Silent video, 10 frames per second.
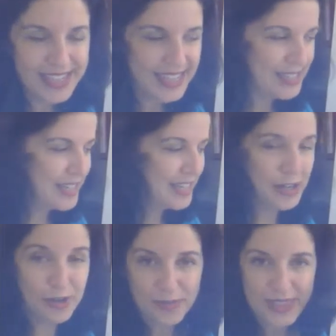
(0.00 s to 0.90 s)
I
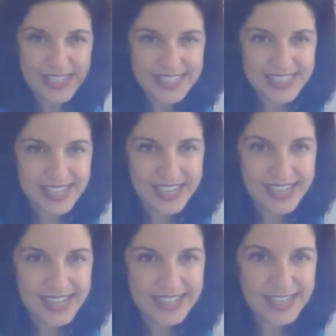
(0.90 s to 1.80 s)
hope this
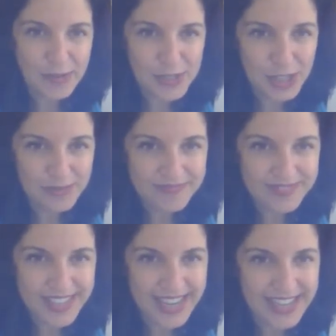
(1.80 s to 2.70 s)
has helped you,
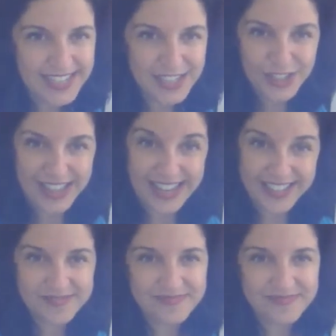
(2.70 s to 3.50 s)
and good luck.